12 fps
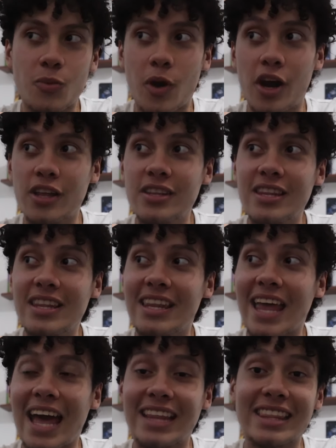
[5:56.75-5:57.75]

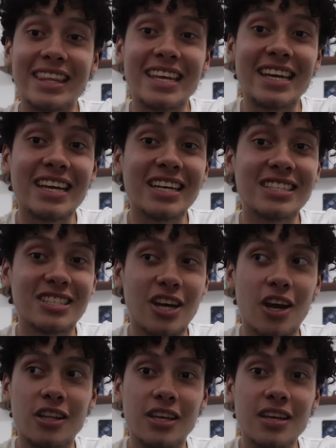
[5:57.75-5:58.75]
want that Nick and
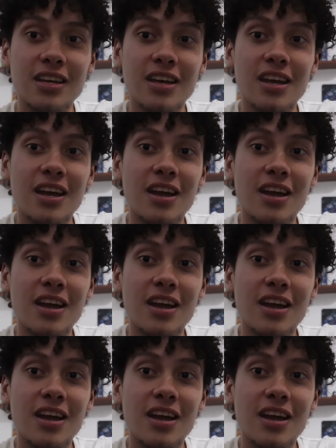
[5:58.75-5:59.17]
Charlie